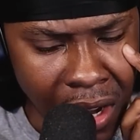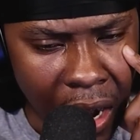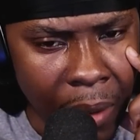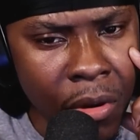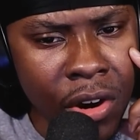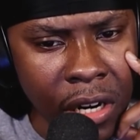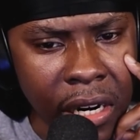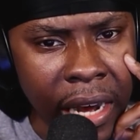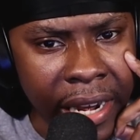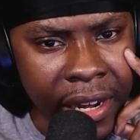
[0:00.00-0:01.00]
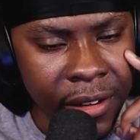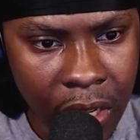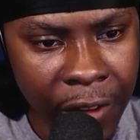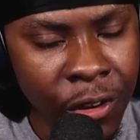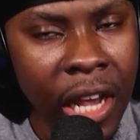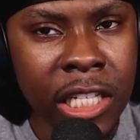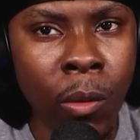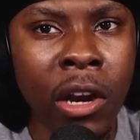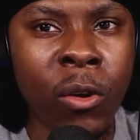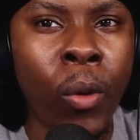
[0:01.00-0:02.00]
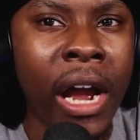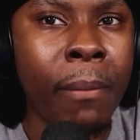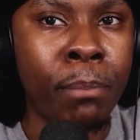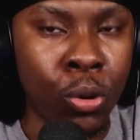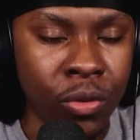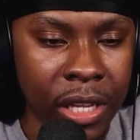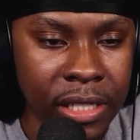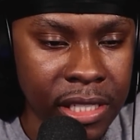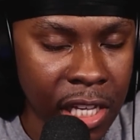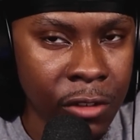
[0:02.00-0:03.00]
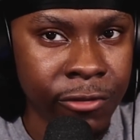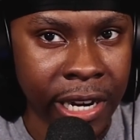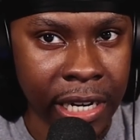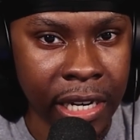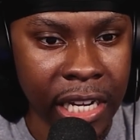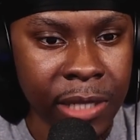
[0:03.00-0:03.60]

I'm not gonna lie. If you guys are wondering why I bought this instead of renting it,